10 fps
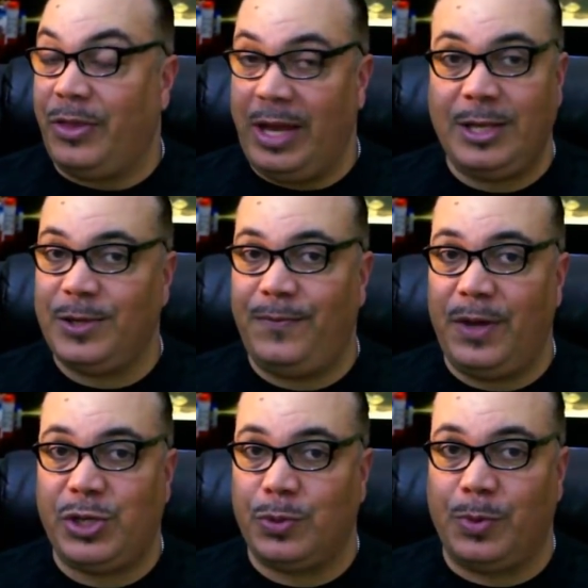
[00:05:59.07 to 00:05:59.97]
Things are
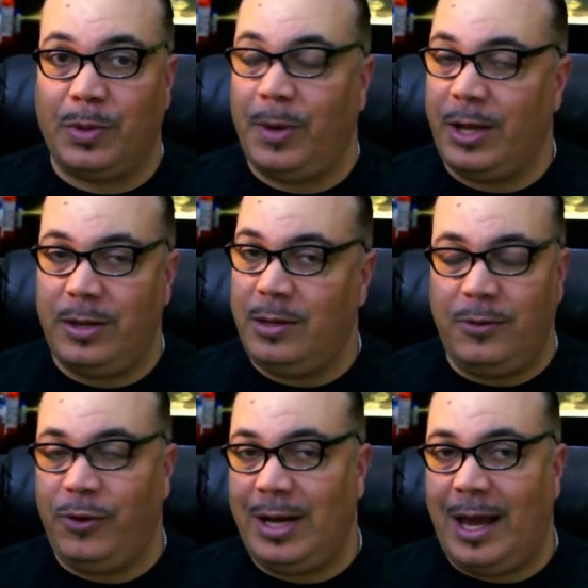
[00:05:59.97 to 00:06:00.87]
visual, whether you
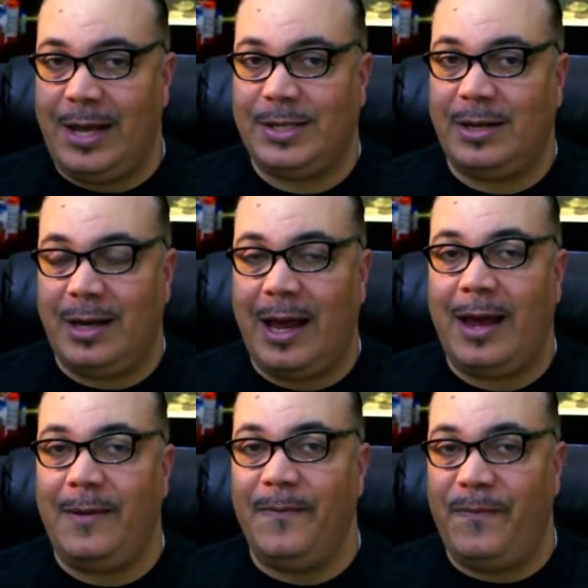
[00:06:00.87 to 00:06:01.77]
realize it or not,